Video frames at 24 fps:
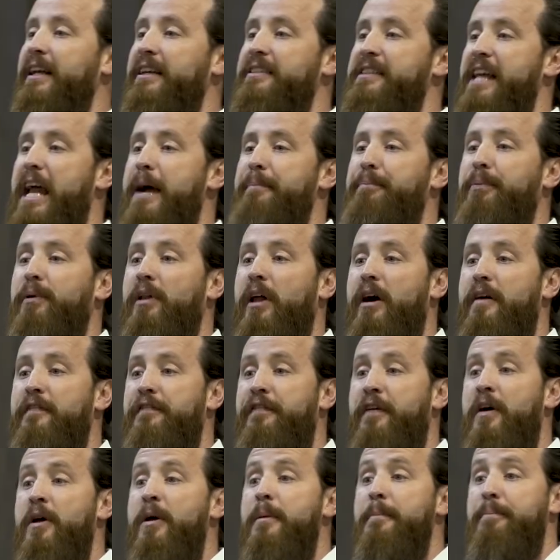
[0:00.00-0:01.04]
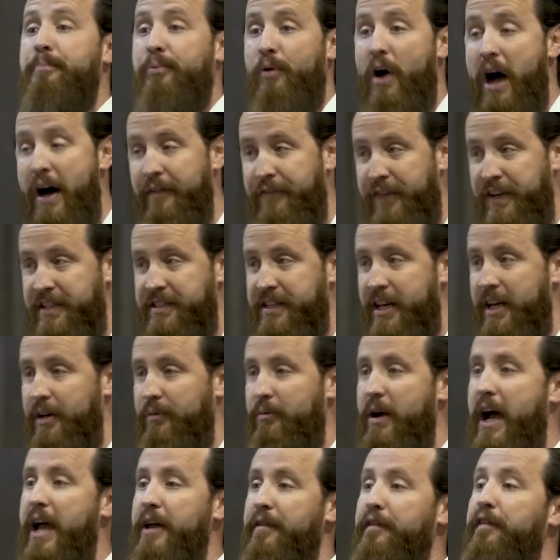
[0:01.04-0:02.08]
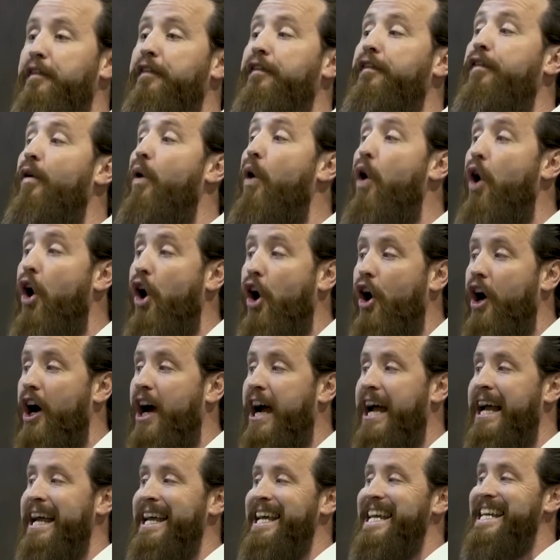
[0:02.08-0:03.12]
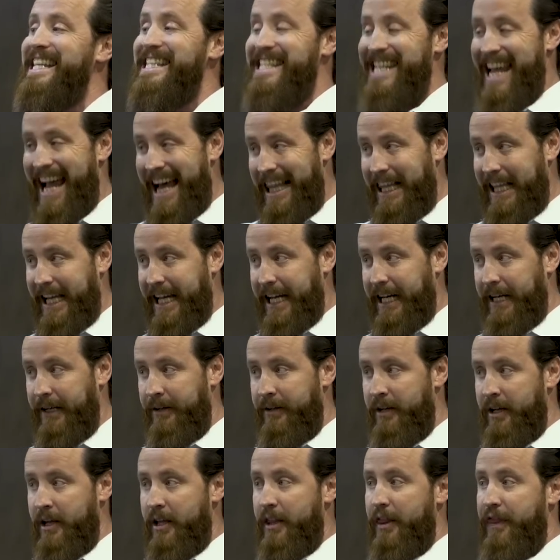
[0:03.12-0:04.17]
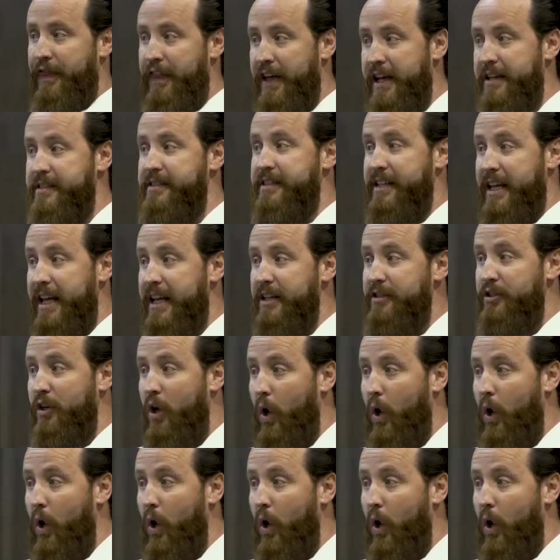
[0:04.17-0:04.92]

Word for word: example of prophecy, right? Foretelling. This is